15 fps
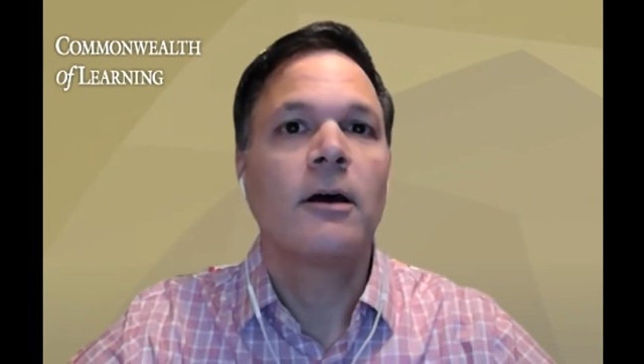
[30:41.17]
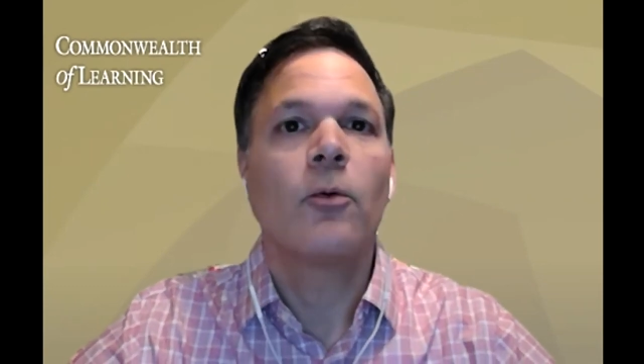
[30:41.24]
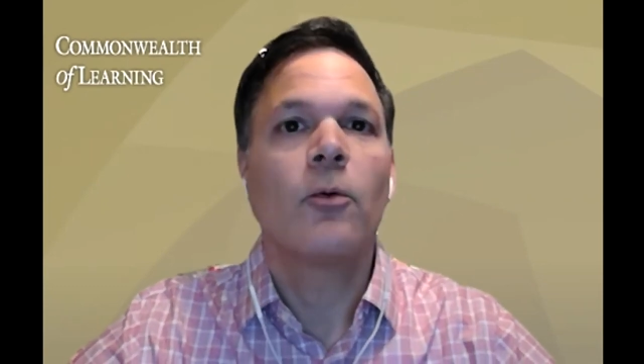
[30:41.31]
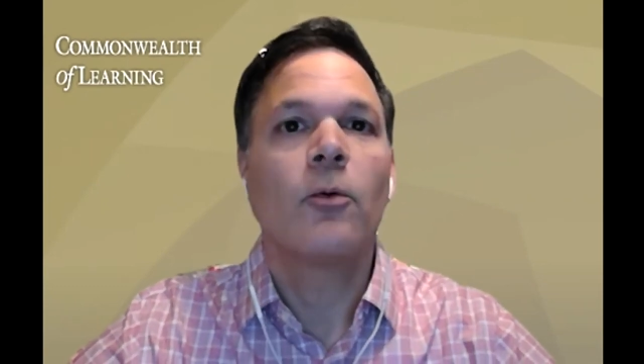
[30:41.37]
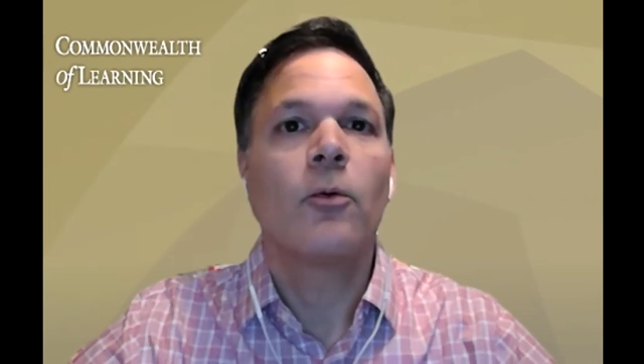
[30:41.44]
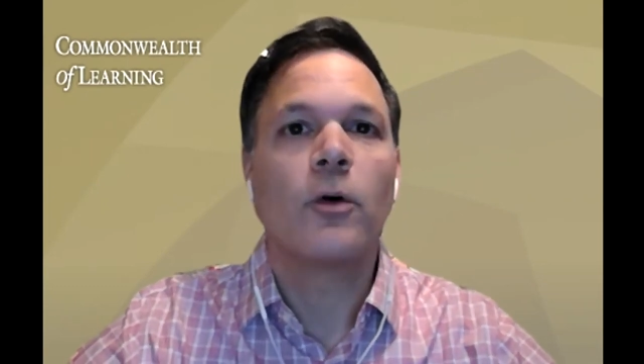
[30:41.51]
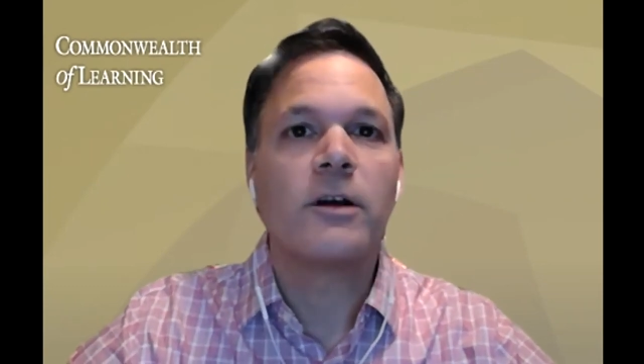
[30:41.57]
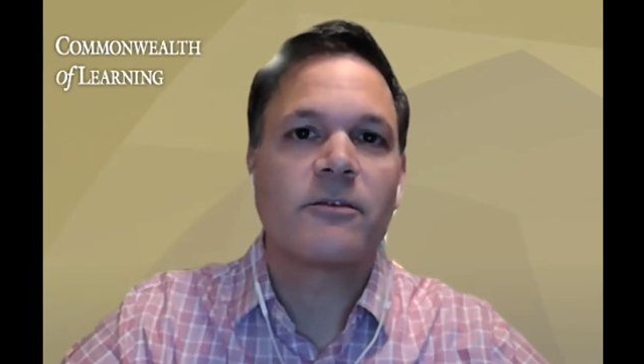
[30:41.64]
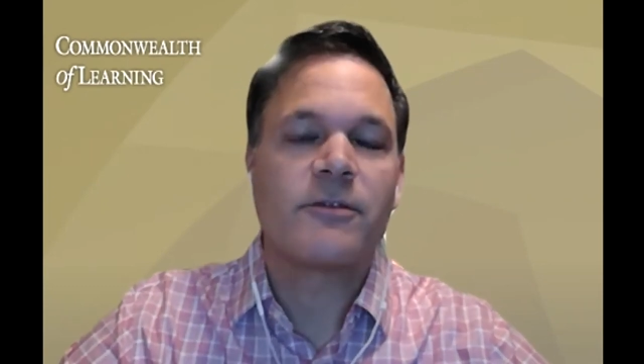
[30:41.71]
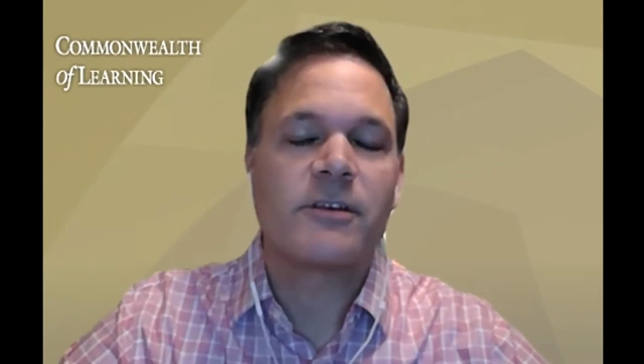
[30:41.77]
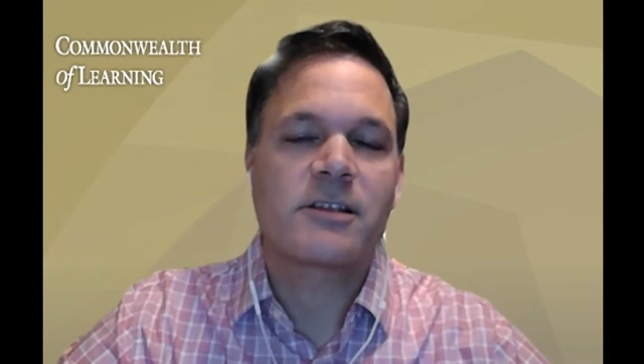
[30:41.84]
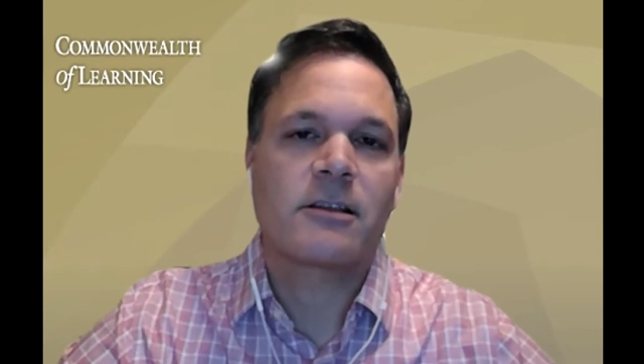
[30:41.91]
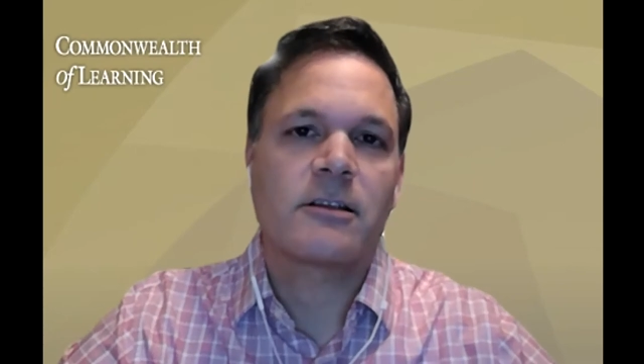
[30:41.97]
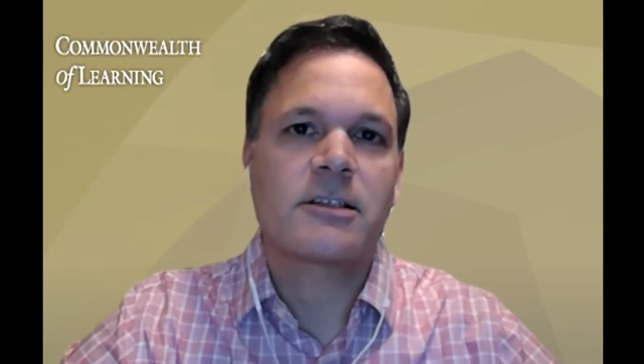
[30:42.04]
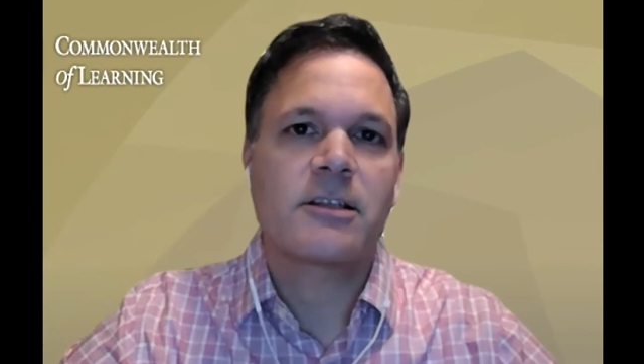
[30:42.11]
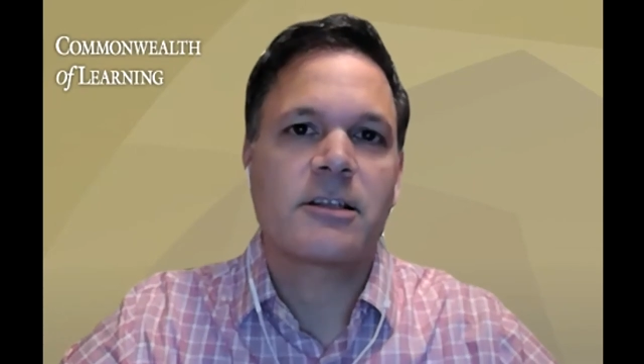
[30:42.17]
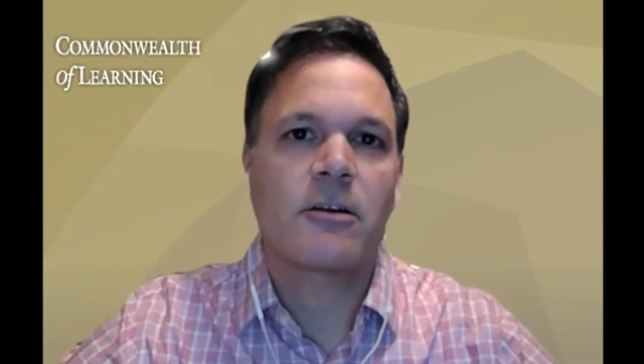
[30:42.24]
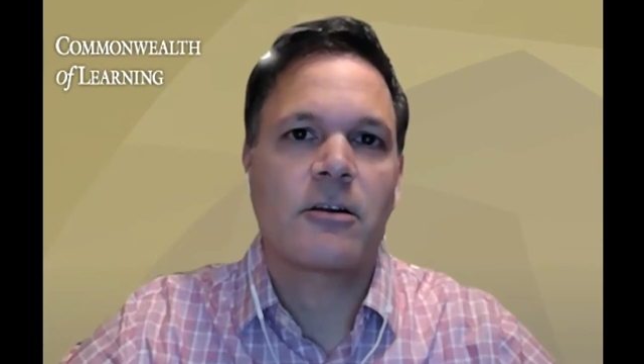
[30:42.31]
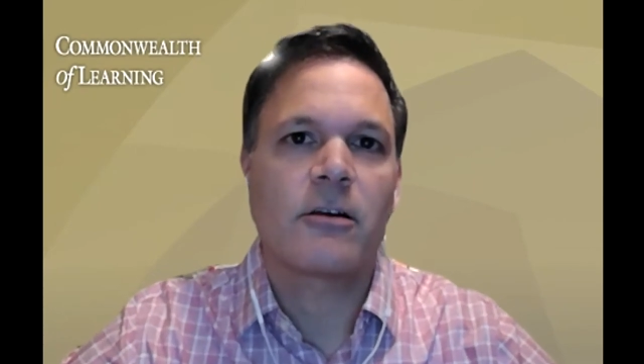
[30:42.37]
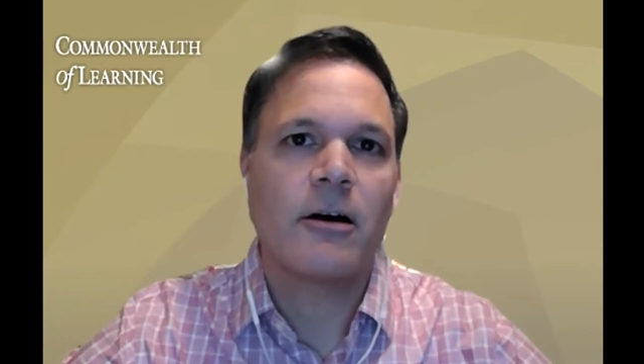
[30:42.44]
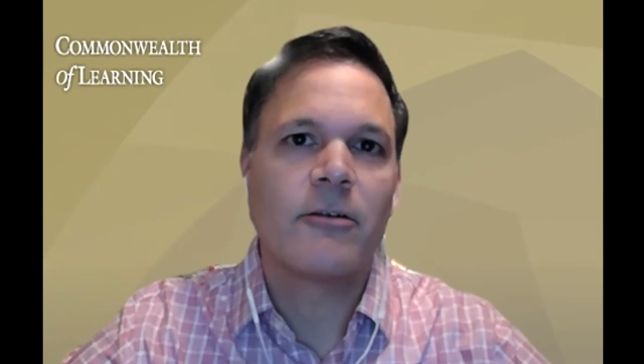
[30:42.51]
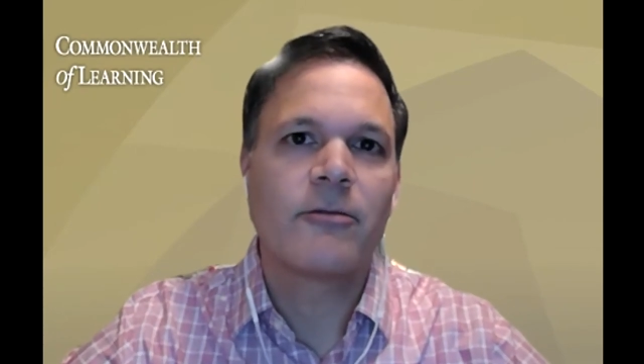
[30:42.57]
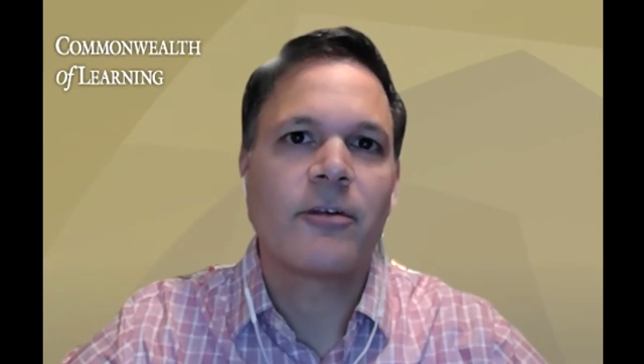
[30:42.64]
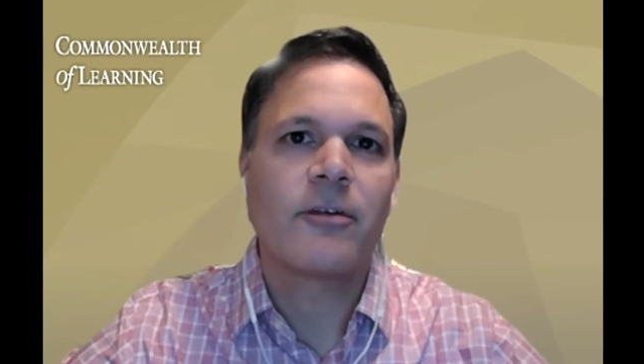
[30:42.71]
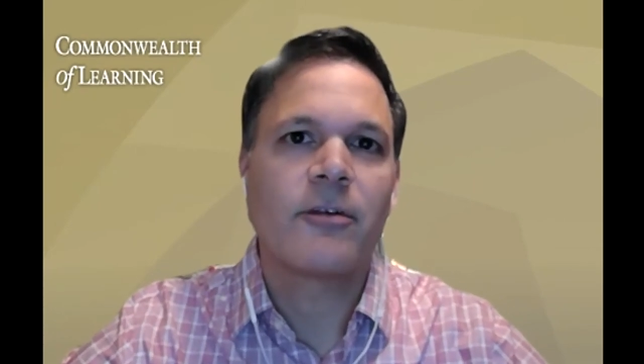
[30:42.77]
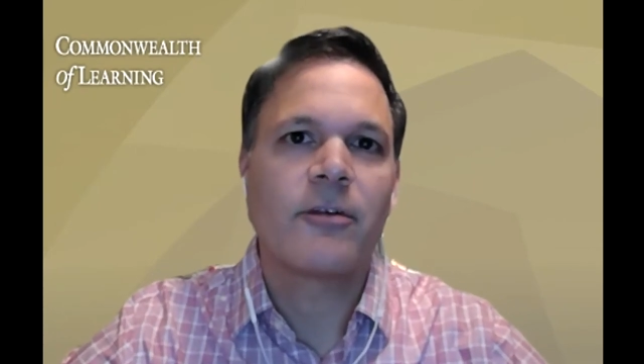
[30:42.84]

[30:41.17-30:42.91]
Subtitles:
was the facilitator of